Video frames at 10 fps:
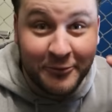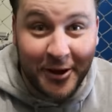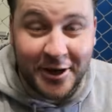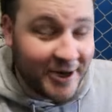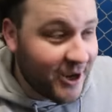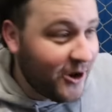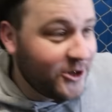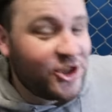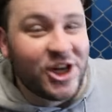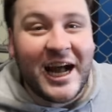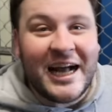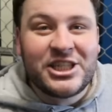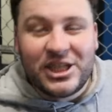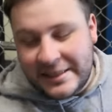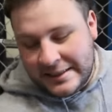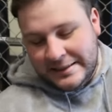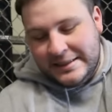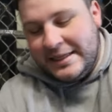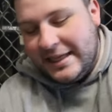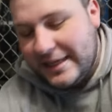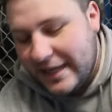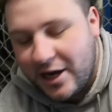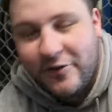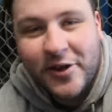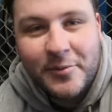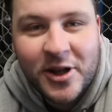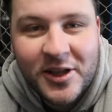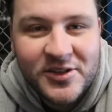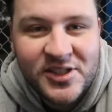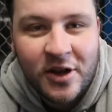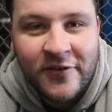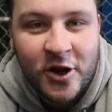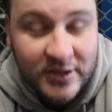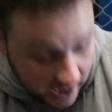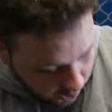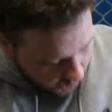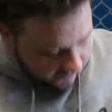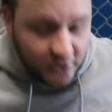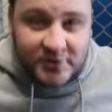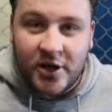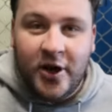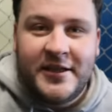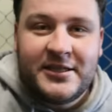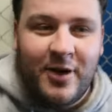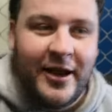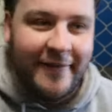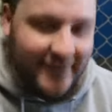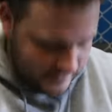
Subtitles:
Ready to go, charging, and hopefully I'm not a little soft cocked out. Oh, I've also got this one.